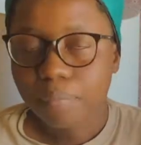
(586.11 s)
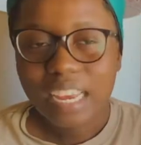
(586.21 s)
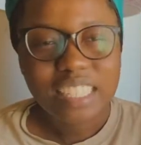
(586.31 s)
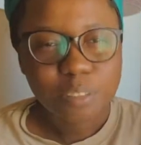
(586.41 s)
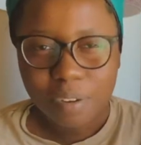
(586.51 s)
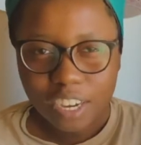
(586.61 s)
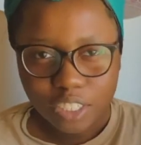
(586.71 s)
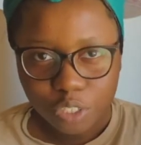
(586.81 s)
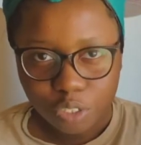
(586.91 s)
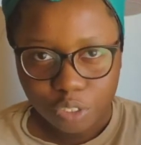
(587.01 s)
It's by
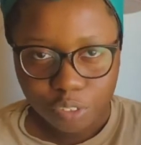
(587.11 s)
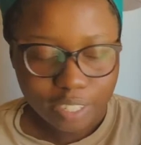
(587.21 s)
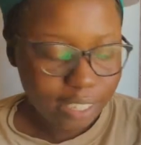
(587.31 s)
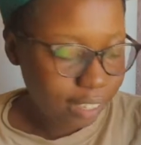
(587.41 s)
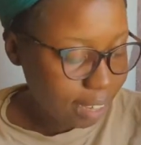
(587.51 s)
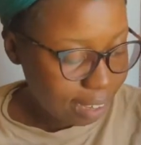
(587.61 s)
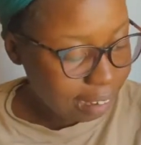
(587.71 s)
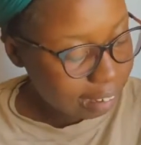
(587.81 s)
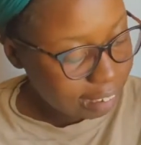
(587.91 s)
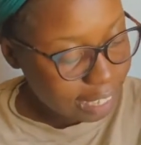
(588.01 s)
John Green
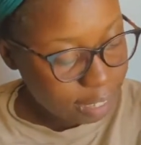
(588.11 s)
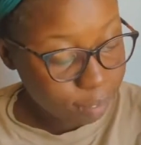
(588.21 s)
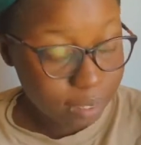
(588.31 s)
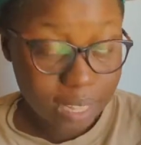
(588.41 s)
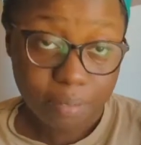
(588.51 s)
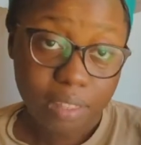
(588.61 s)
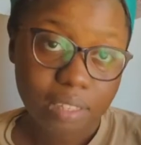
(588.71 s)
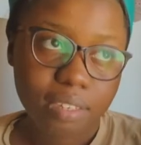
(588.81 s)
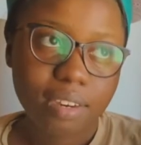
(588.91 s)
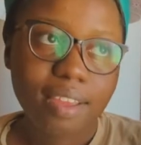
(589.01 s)
and David
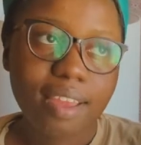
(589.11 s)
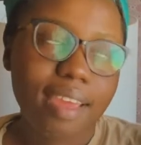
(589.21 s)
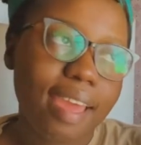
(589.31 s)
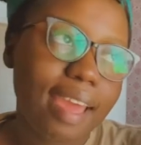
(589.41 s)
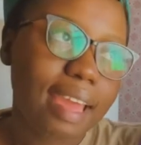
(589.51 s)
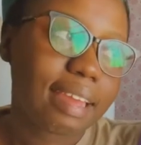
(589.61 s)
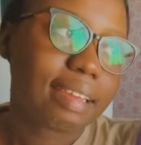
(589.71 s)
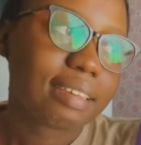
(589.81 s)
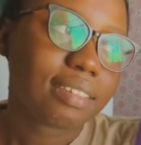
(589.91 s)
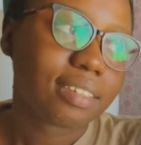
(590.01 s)
Levithan,
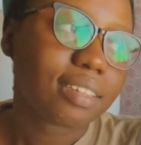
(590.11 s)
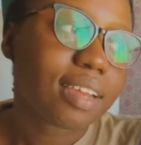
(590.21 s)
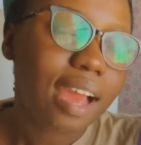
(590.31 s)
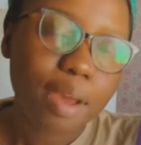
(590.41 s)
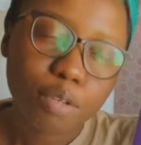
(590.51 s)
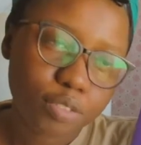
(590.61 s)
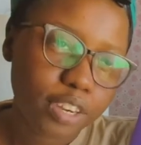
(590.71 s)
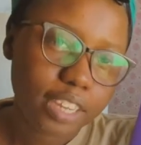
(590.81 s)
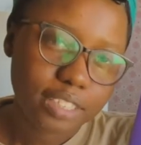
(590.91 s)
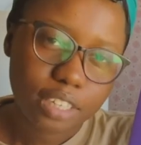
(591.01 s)
and I was very
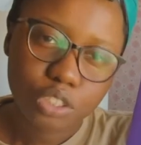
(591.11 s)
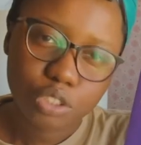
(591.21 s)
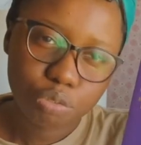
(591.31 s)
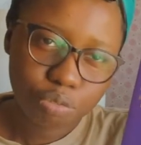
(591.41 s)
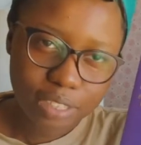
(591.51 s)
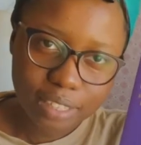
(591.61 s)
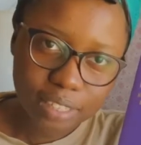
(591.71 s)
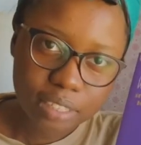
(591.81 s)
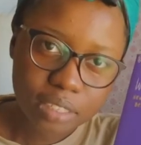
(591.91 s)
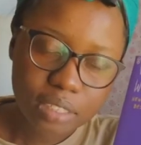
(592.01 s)
excited to read
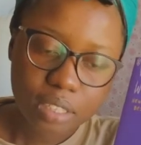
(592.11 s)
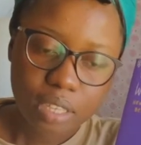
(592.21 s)
this.